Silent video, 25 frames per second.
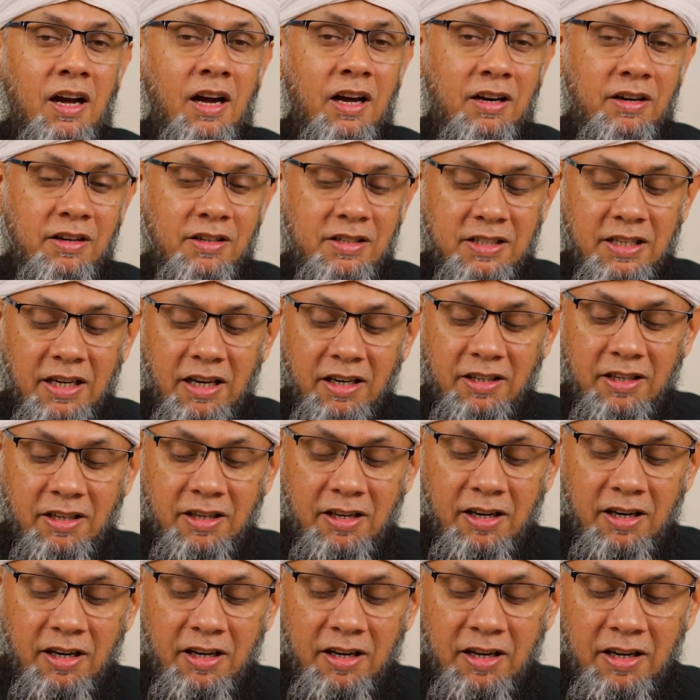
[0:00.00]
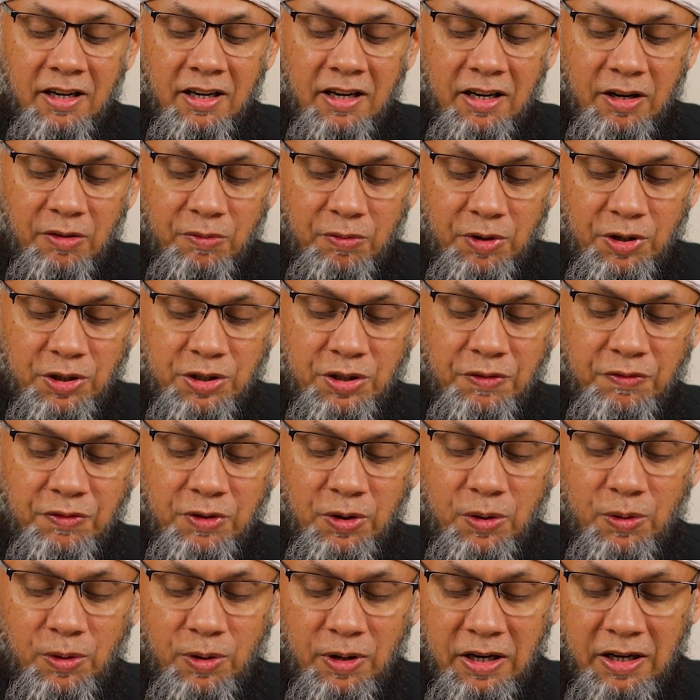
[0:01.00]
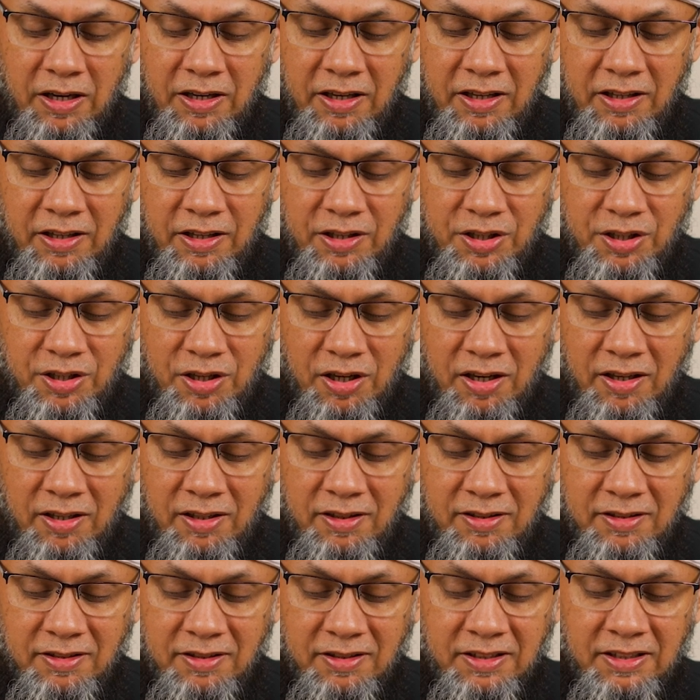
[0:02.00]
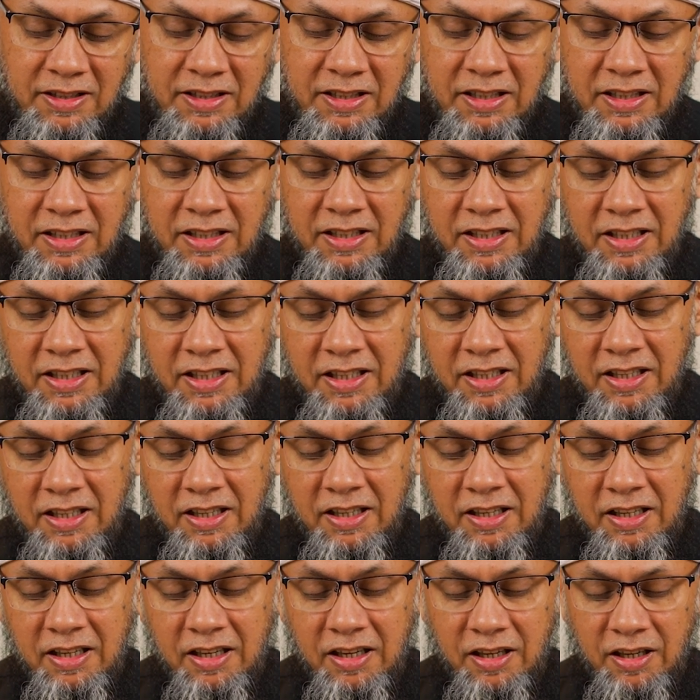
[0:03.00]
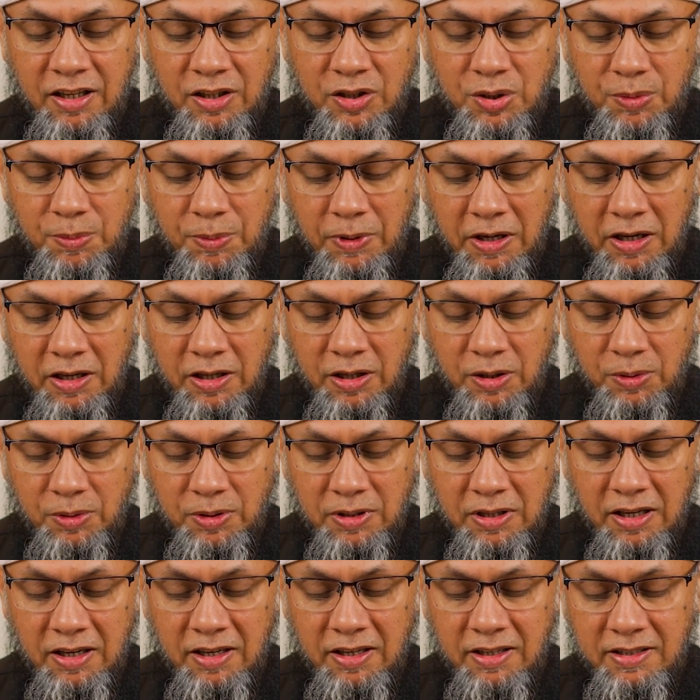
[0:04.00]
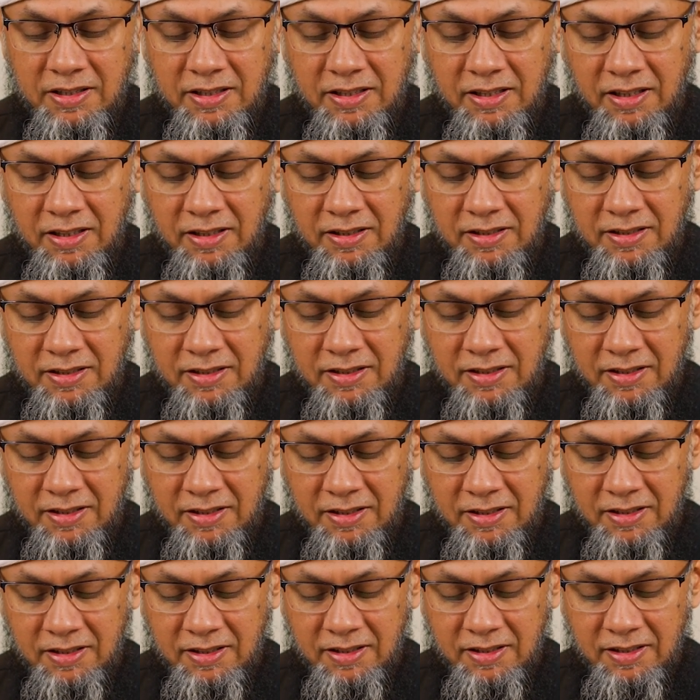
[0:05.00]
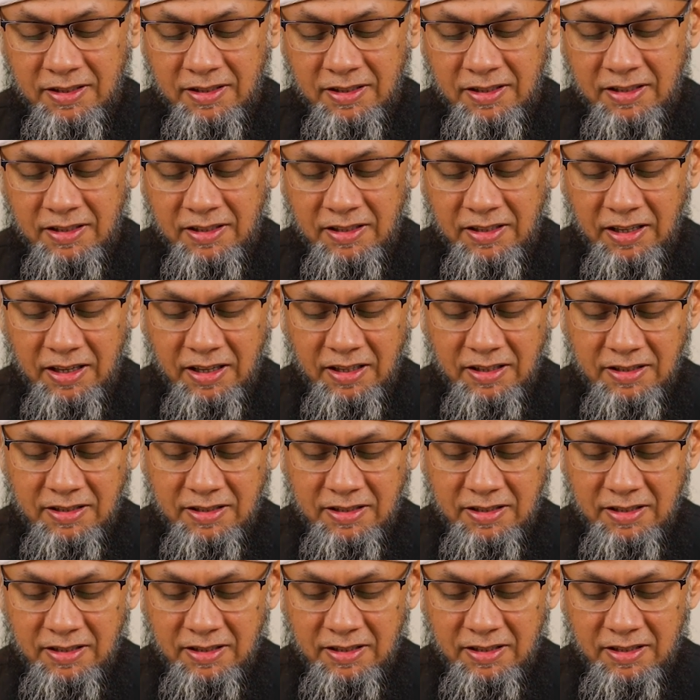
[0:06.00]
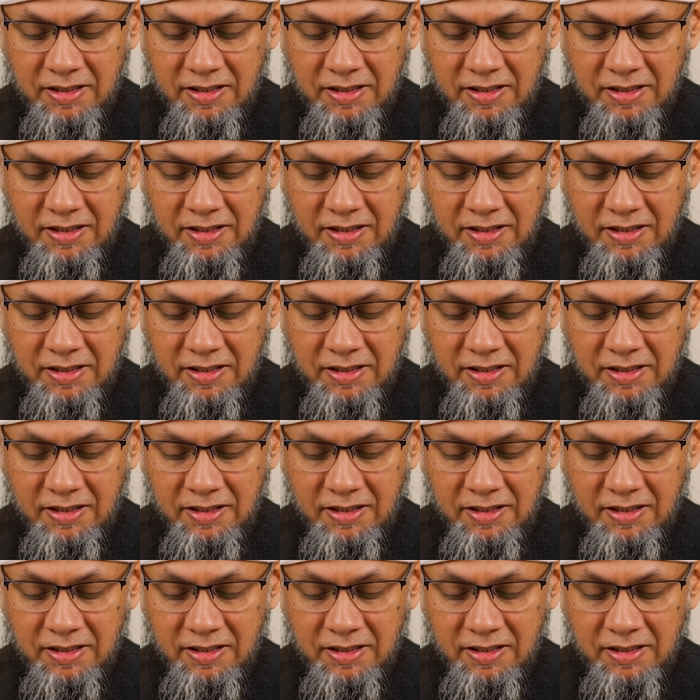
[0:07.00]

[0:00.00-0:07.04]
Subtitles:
I recited a verse of the Quran in the start. Allah subhanahu wa ta'ala says that